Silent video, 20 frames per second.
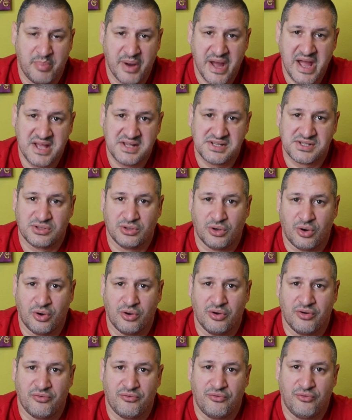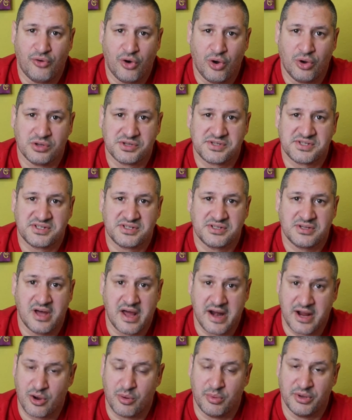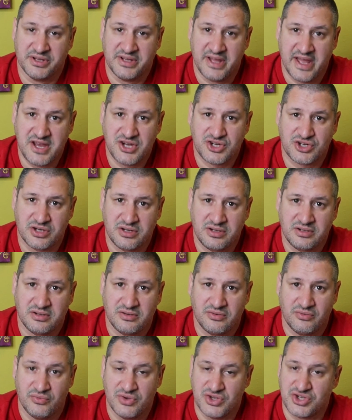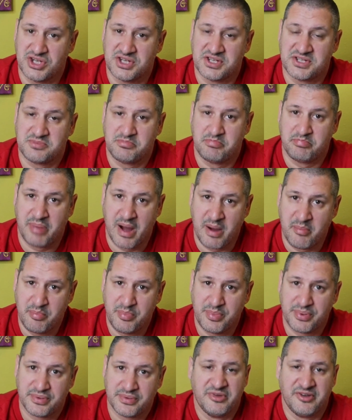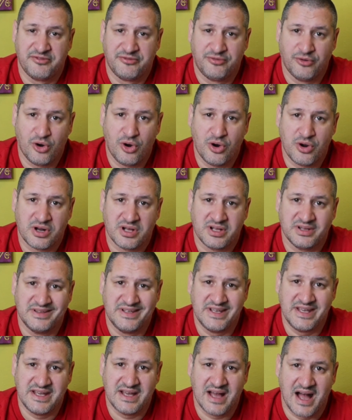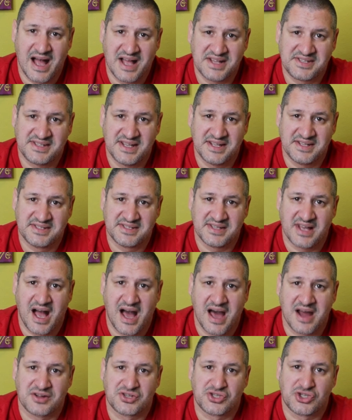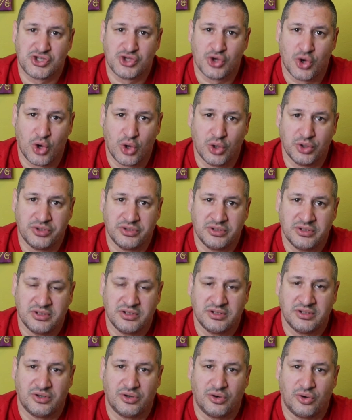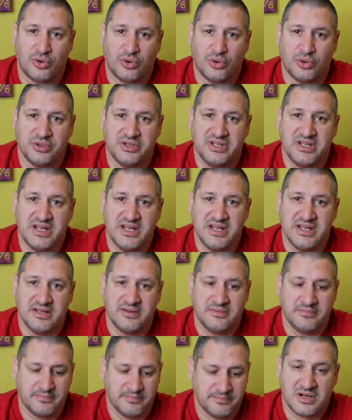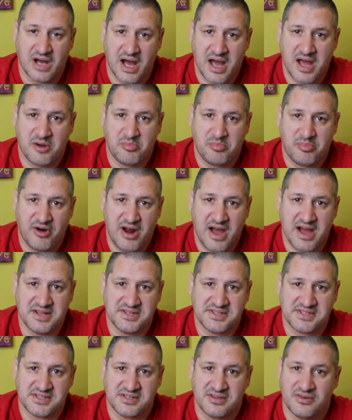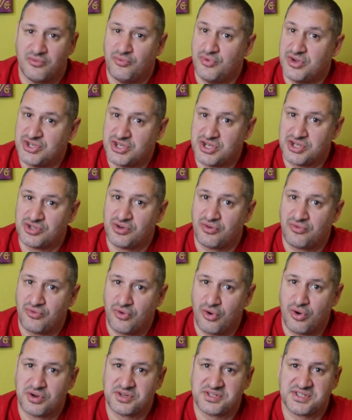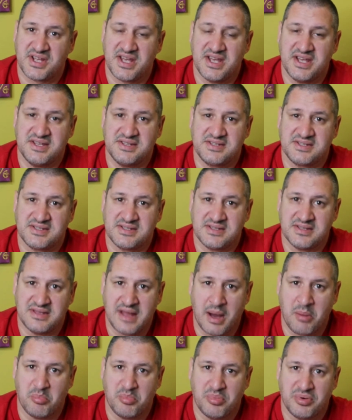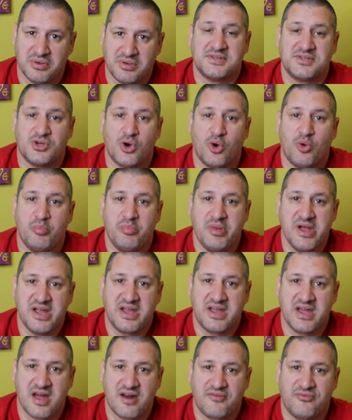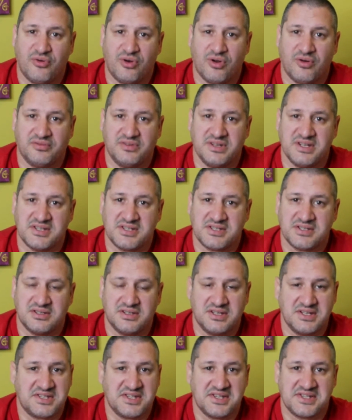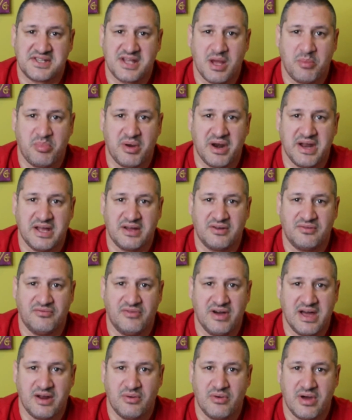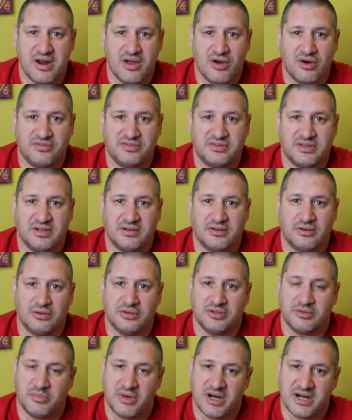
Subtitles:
based on false recommendation, which is pump, before the assets are sold on the higher price, which is of course is dump. So be careful of this. This is happening very, very often on the